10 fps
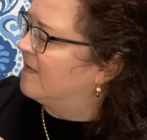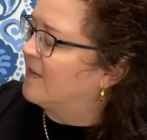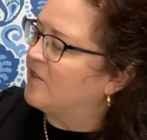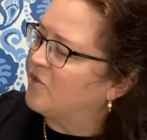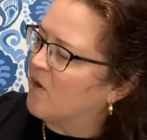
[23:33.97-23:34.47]

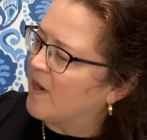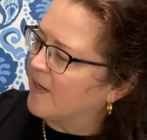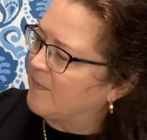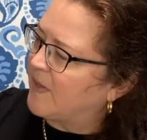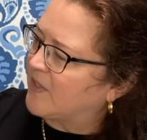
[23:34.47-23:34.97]
and drawing
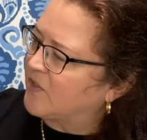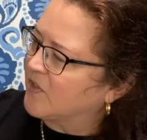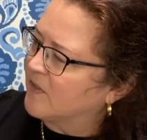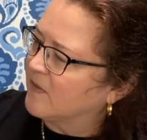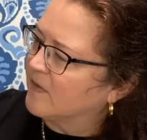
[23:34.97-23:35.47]
a
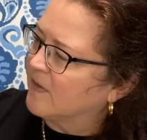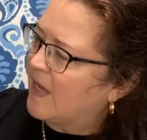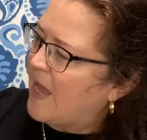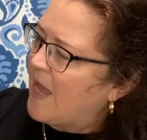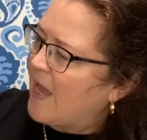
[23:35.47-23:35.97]
picture.
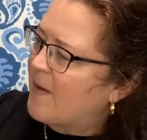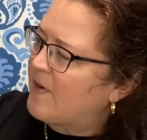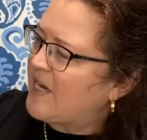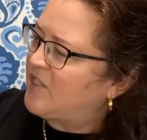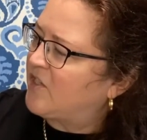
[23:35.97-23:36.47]
And
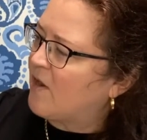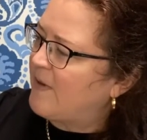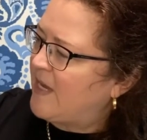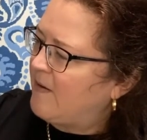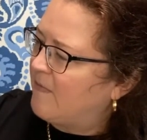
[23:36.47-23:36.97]
when he saw me,
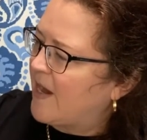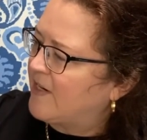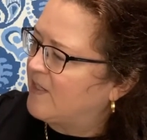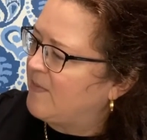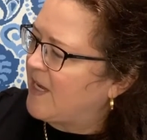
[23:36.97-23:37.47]
he ran
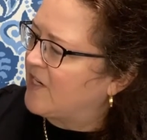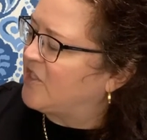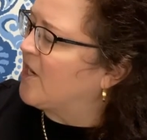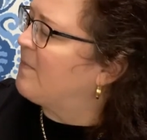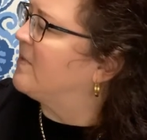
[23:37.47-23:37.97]
to me and
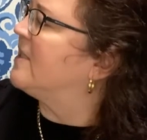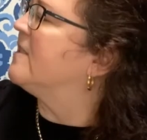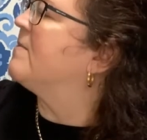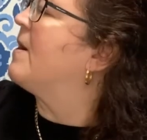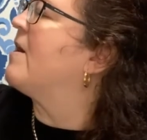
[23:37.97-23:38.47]
jumped
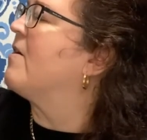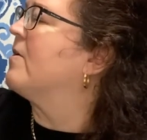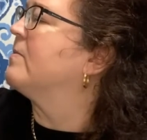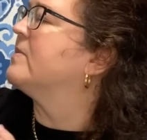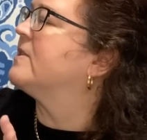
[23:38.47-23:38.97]
into my
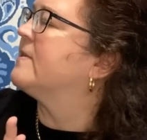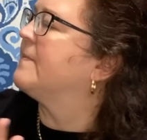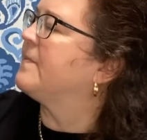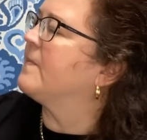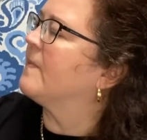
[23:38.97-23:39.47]

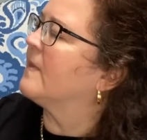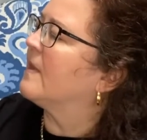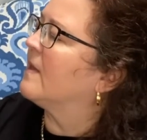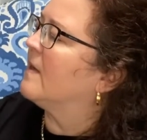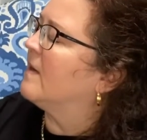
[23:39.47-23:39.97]
arms.